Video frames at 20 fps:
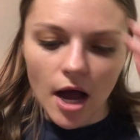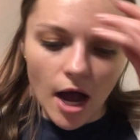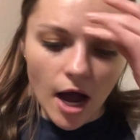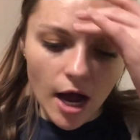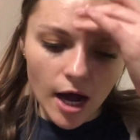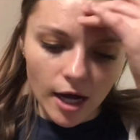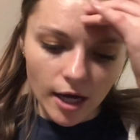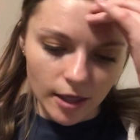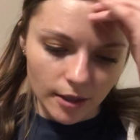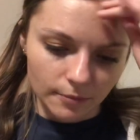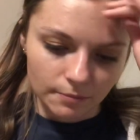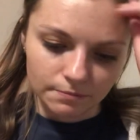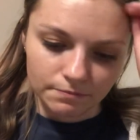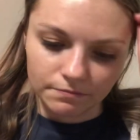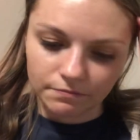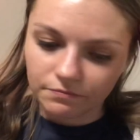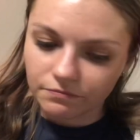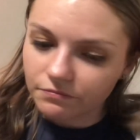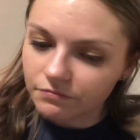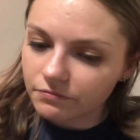Um,
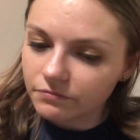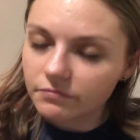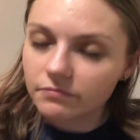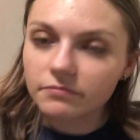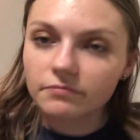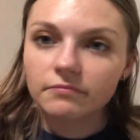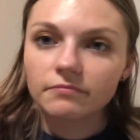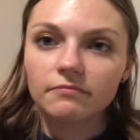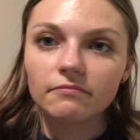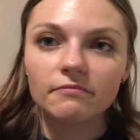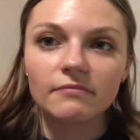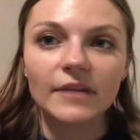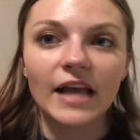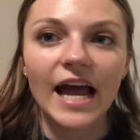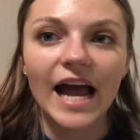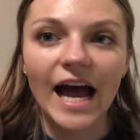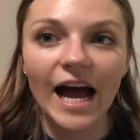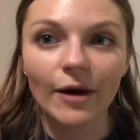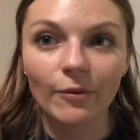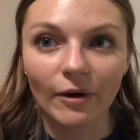
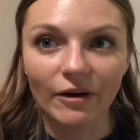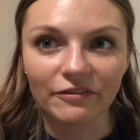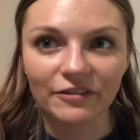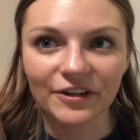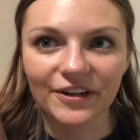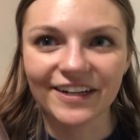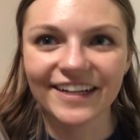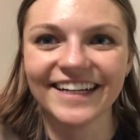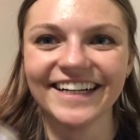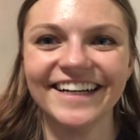However,